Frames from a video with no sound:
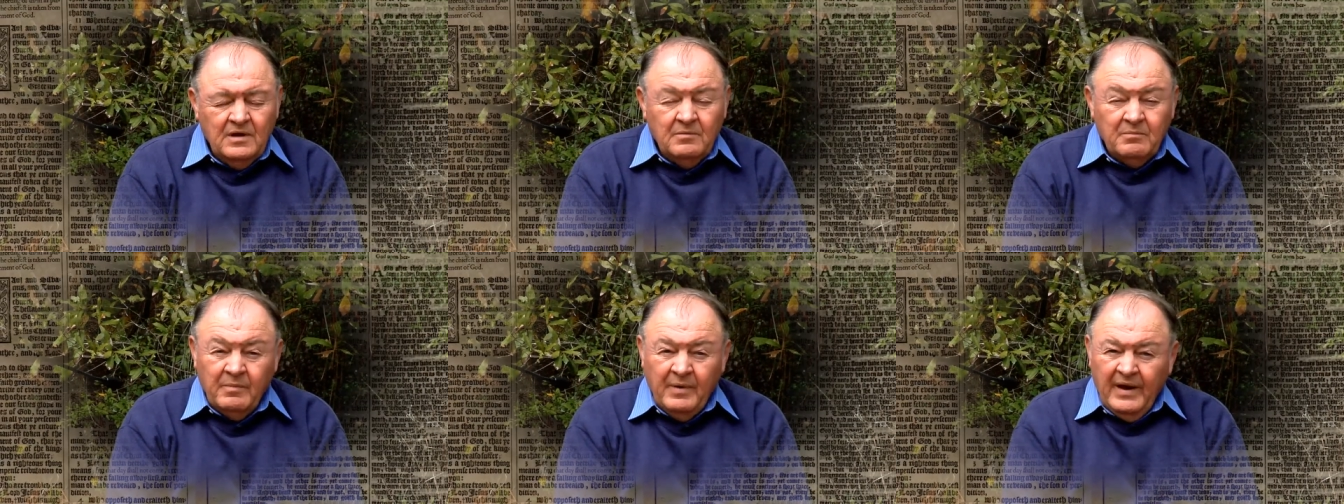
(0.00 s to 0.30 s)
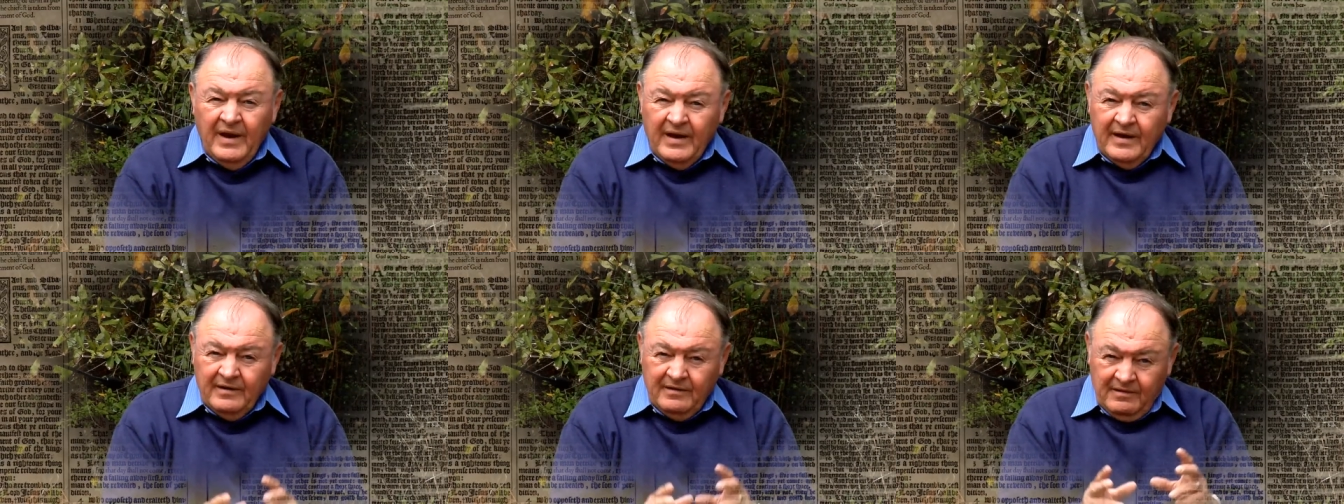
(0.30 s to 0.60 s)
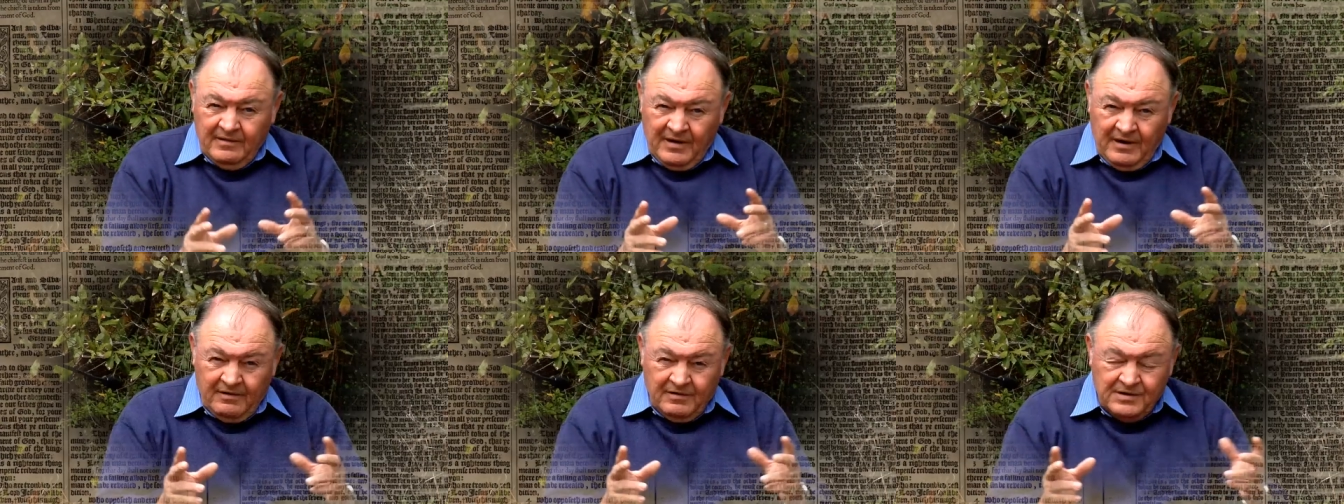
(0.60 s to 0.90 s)
But
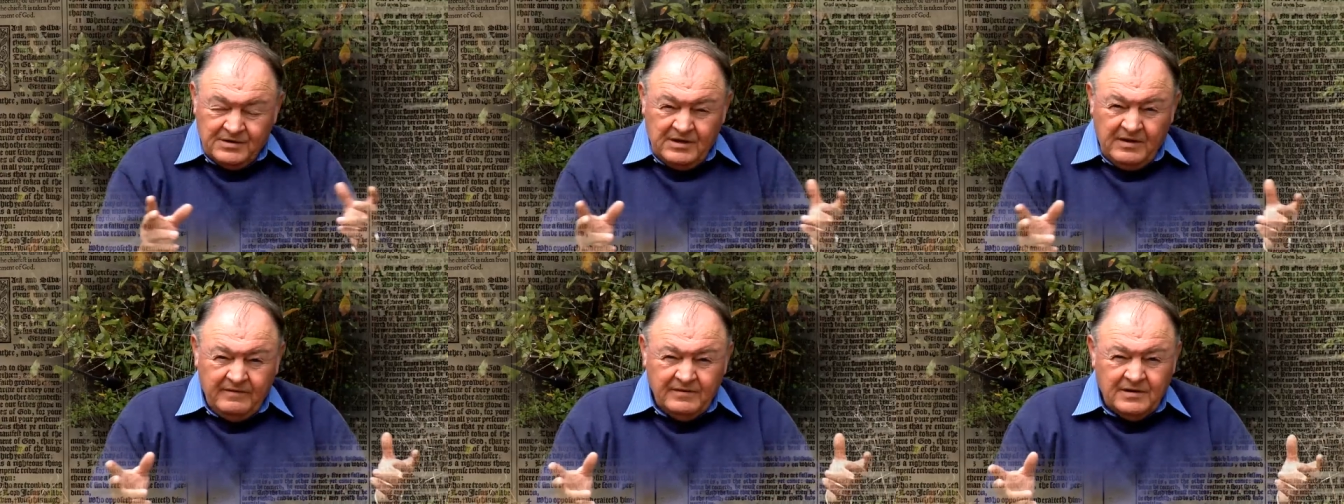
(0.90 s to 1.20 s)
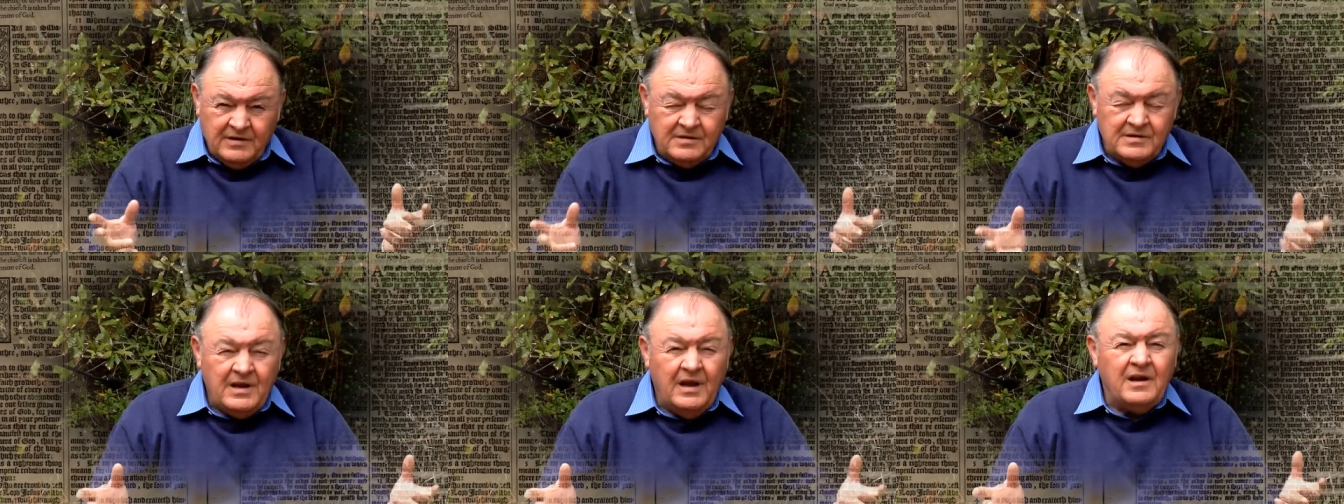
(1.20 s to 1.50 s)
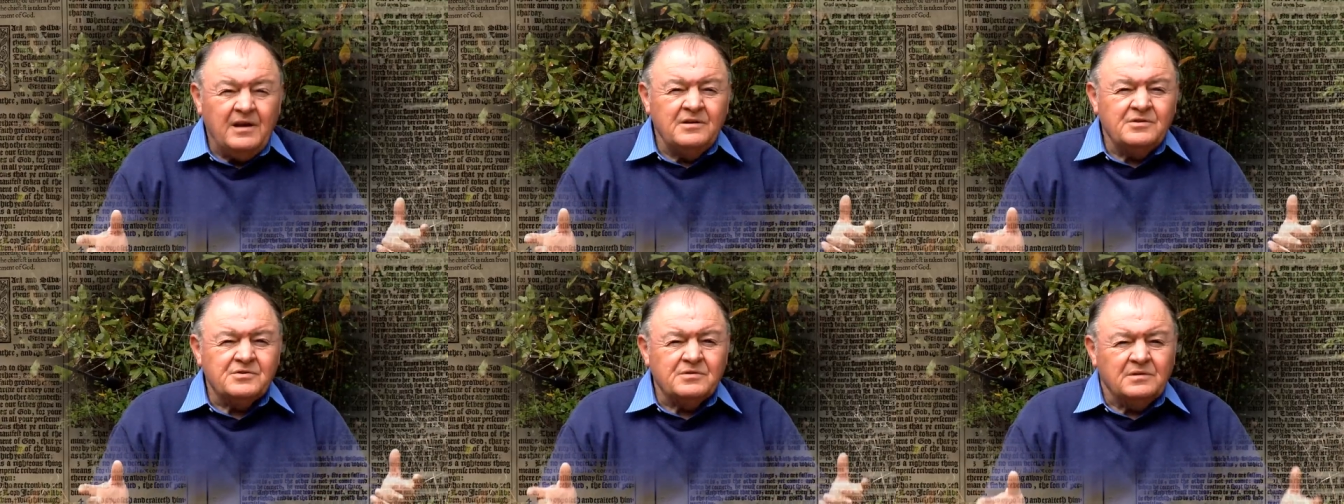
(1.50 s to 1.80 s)
there is even a
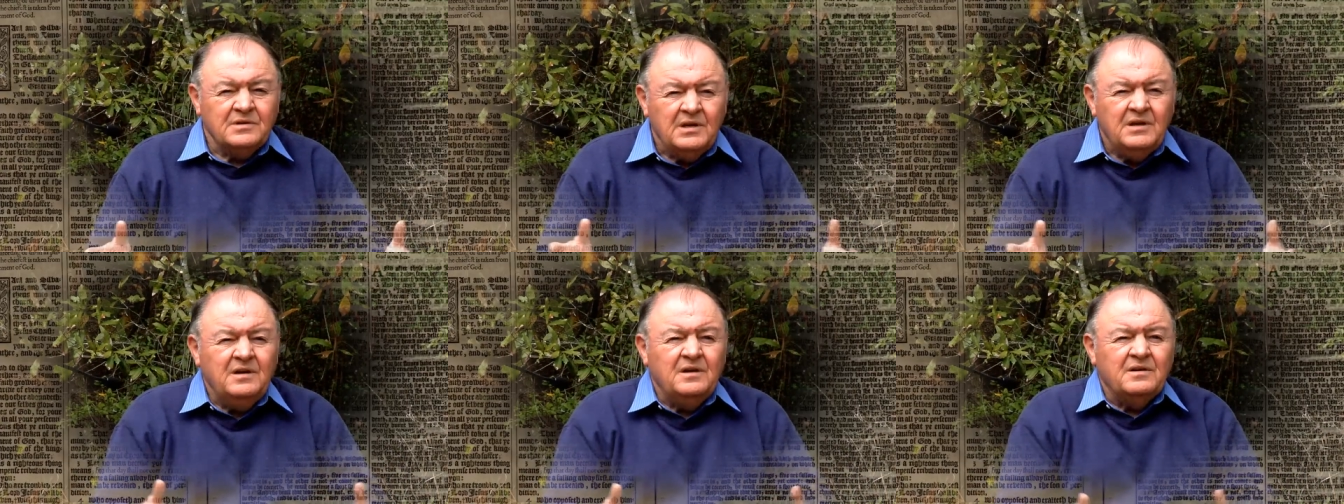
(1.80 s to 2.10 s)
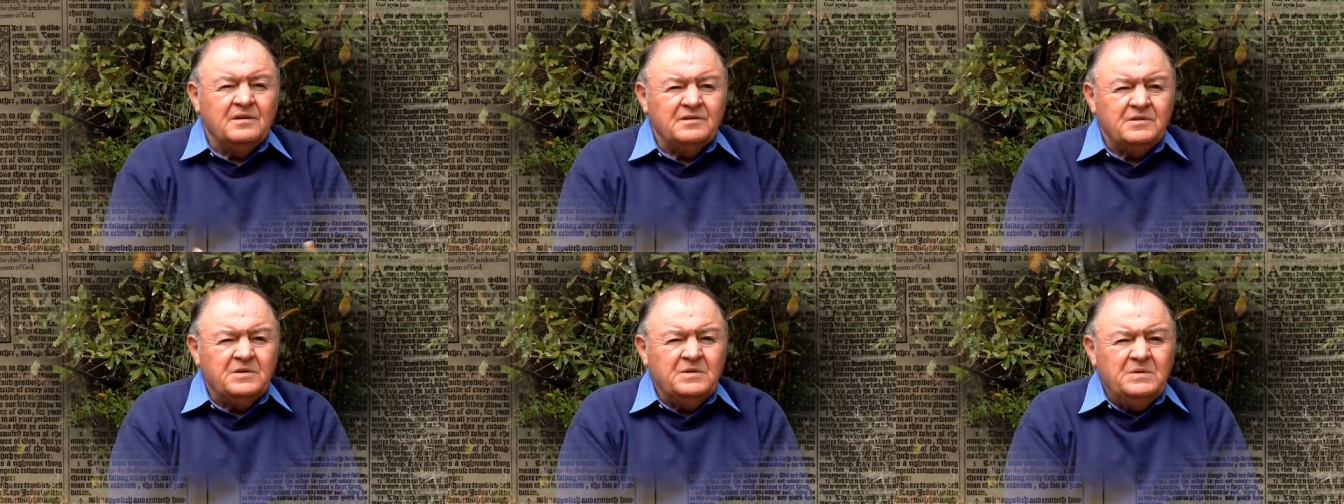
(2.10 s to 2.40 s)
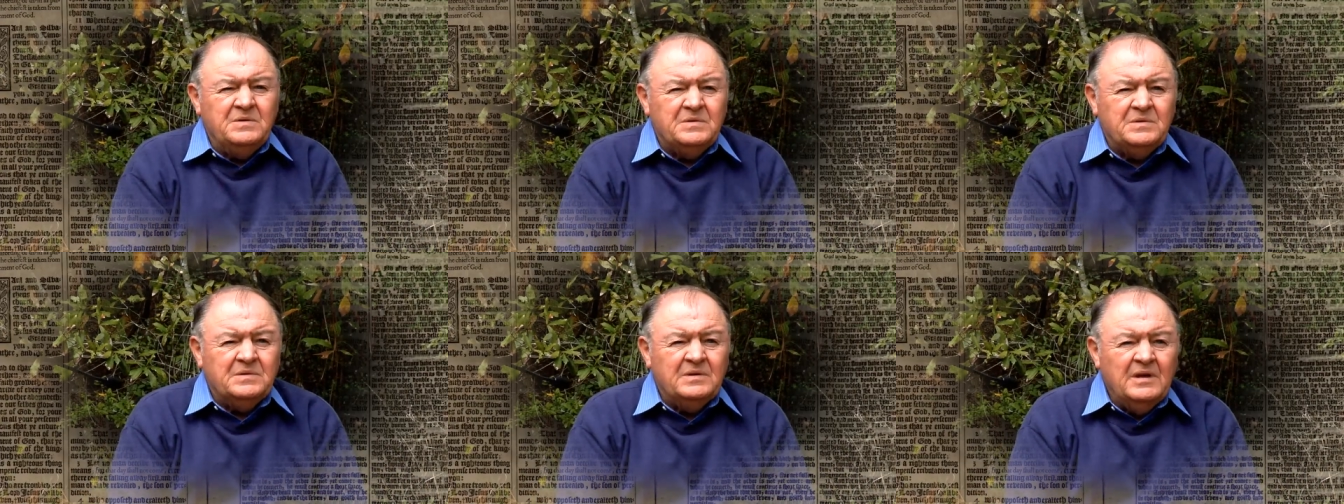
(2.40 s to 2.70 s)
danger here
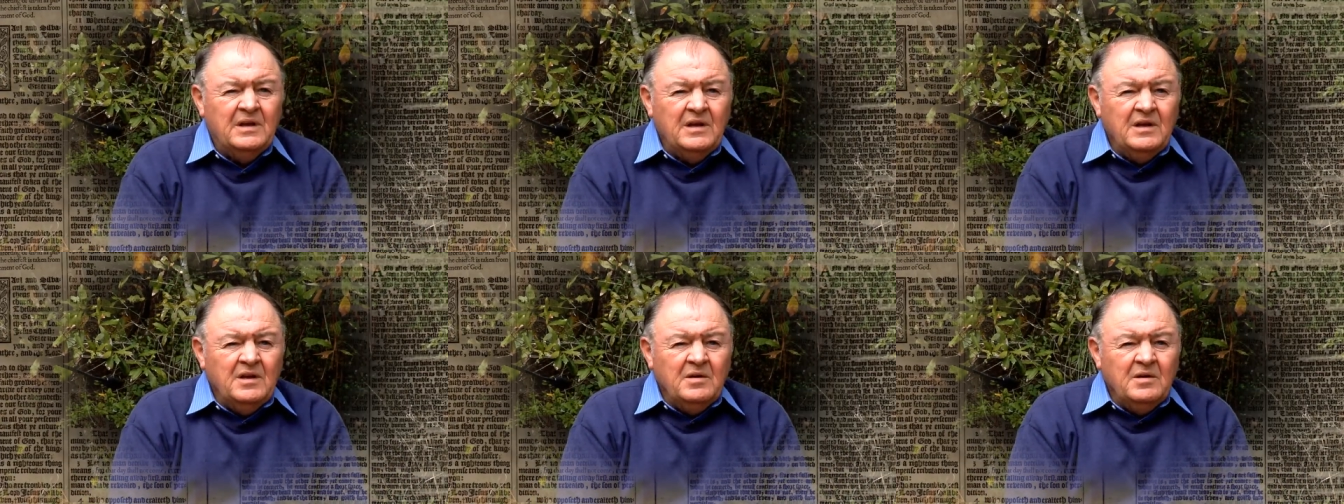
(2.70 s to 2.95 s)
too,